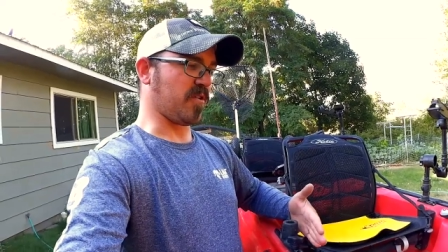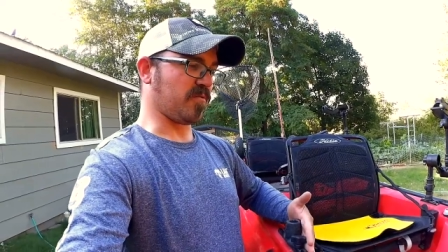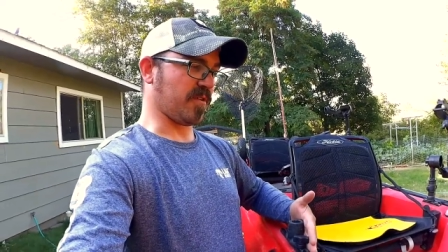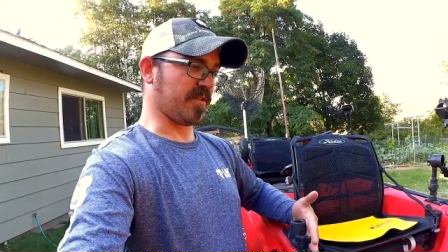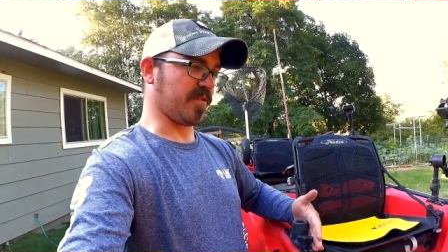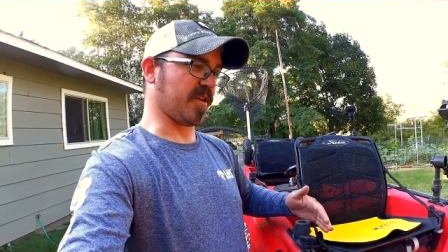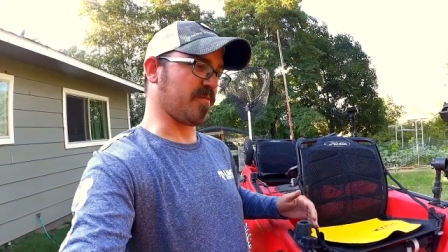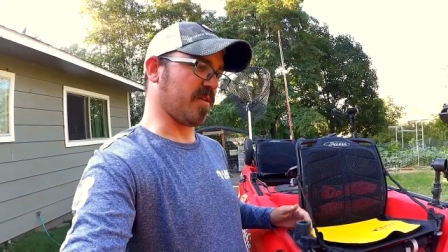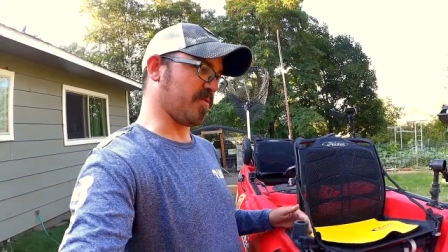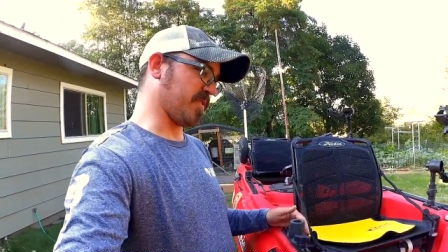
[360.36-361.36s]
hopefully they'll
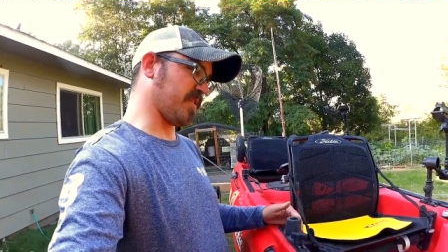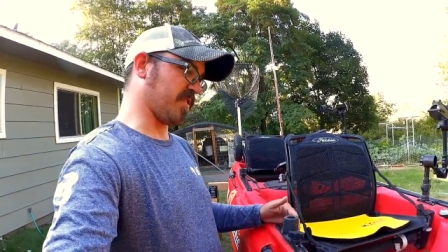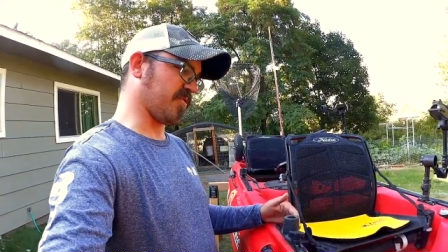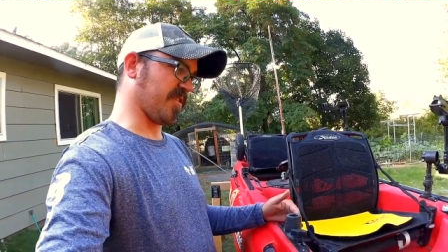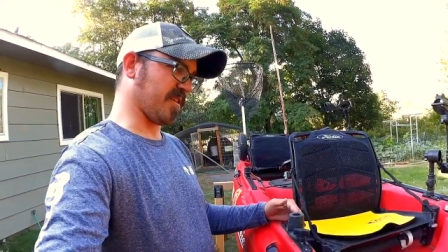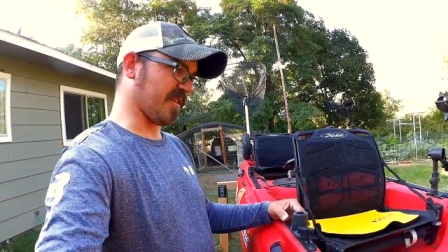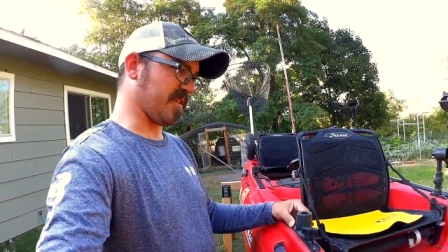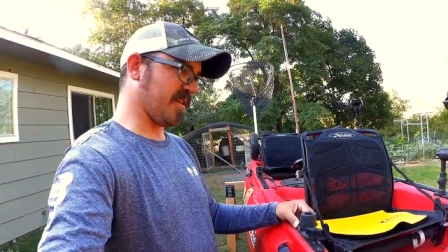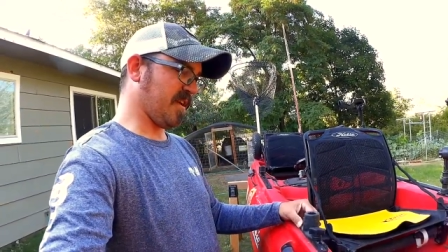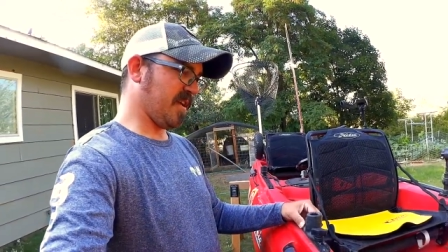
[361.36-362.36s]
come out with integrated
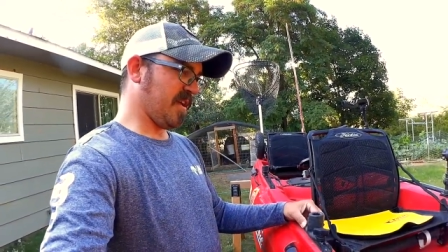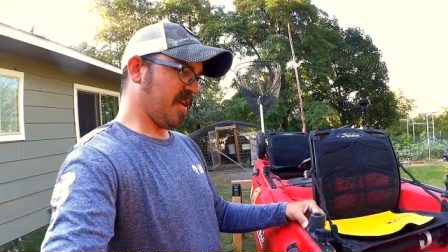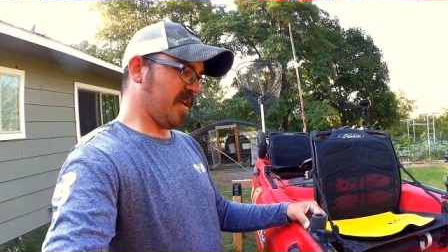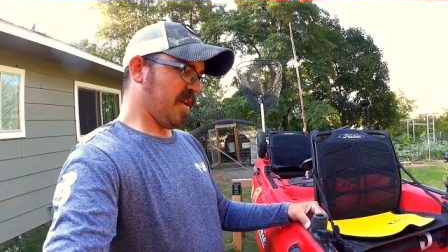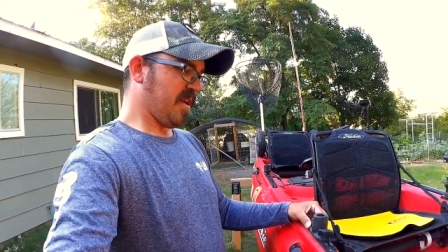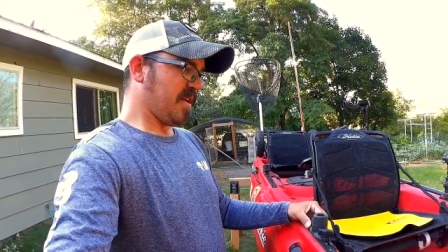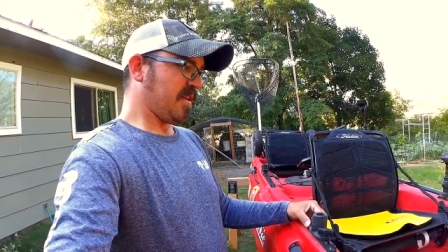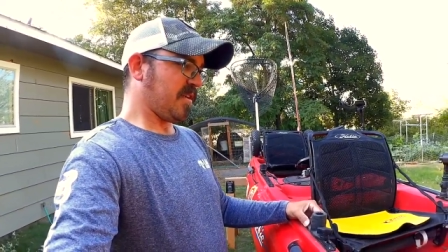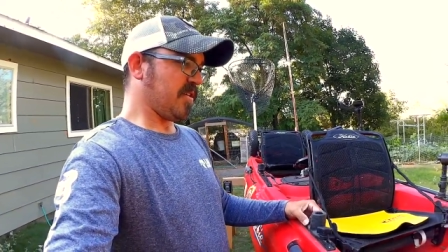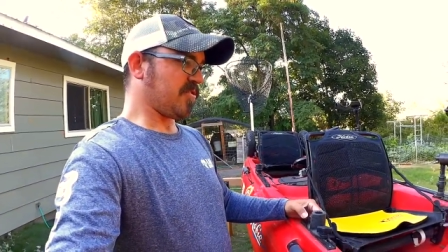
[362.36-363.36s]

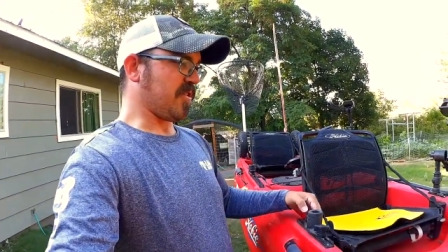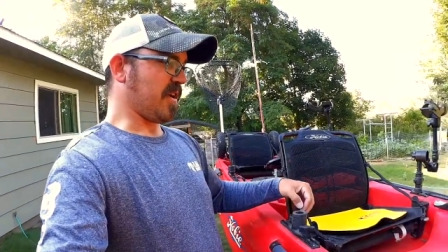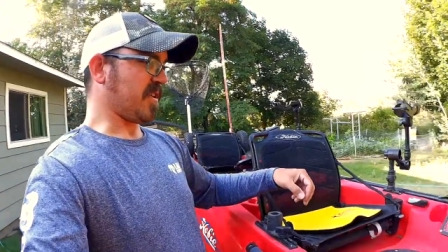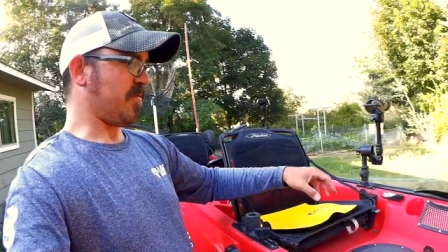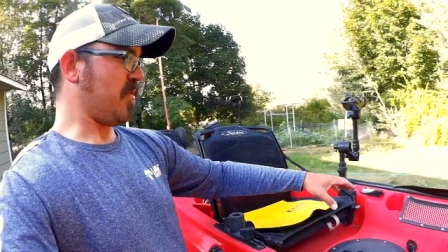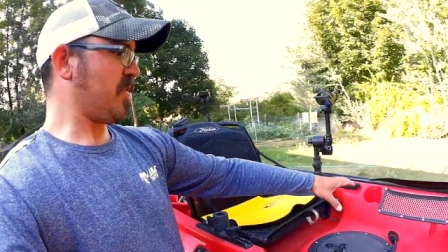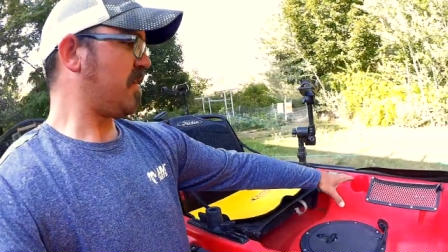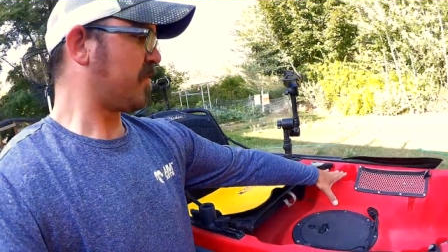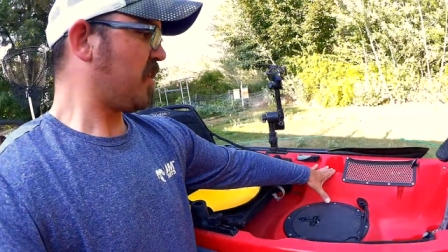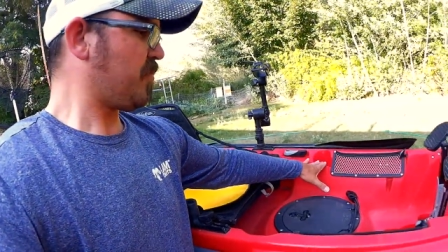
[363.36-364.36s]
gear tracks. They both
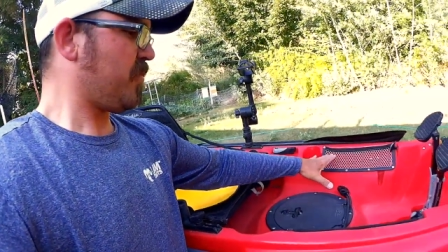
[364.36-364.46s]
have cup